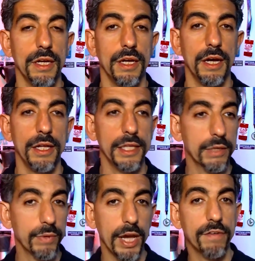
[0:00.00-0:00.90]
like
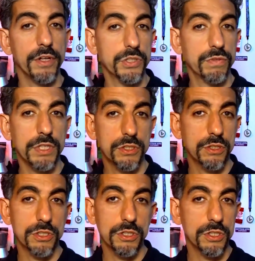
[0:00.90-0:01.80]
we have all these
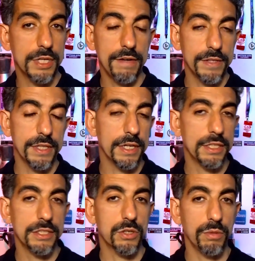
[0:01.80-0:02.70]
researchers and everything, and
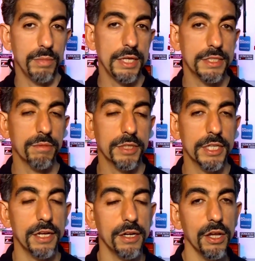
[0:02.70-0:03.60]
these are amazing, but
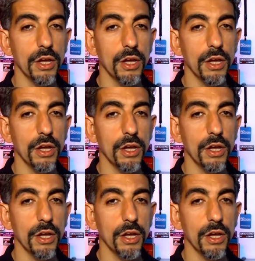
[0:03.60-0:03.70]
then